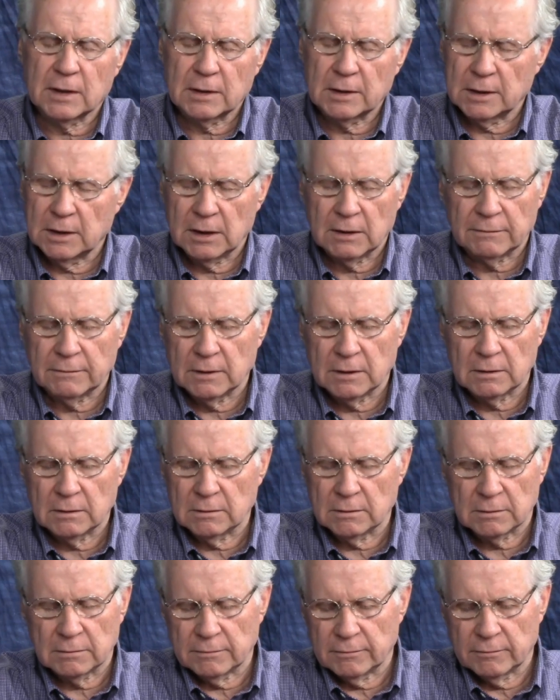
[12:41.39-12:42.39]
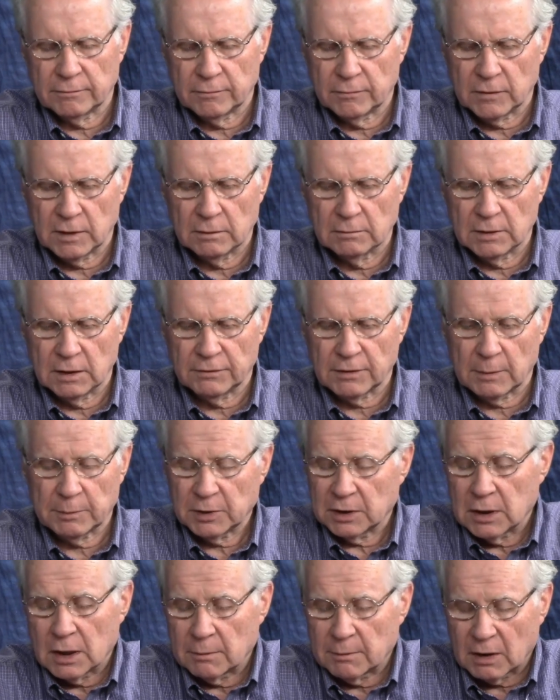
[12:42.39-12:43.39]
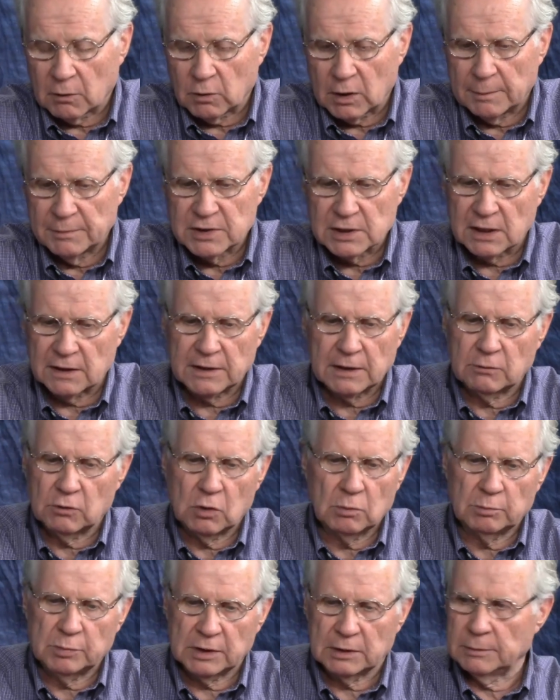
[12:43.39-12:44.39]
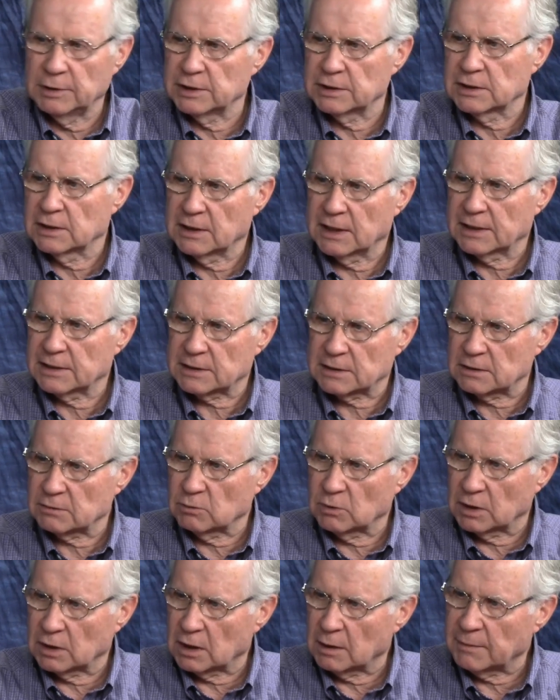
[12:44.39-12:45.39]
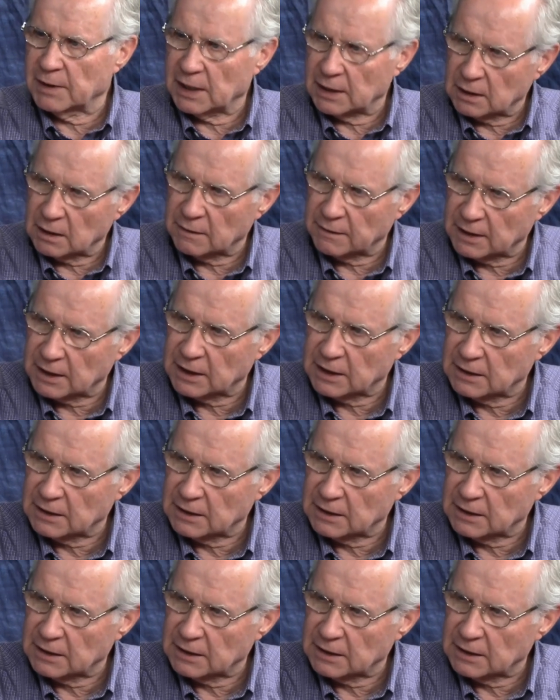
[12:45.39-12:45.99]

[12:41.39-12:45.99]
it, if I put it on my website, they won't publish it. That's where I'm at on that.